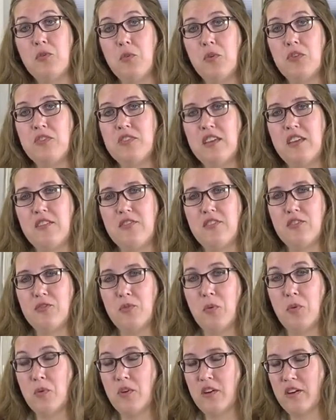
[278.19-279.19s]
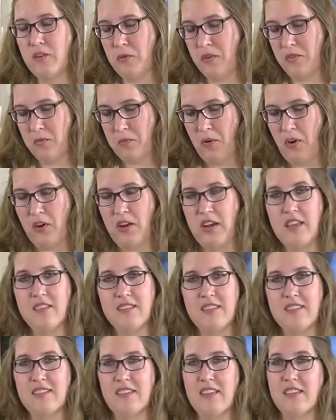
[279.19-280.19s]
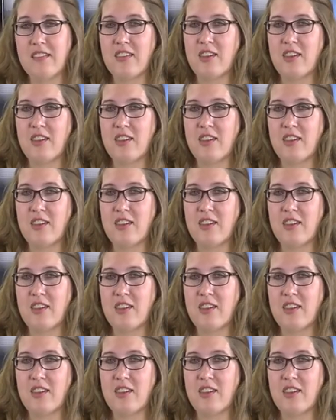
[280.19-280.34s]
and we'll see if this will work with Barney since he's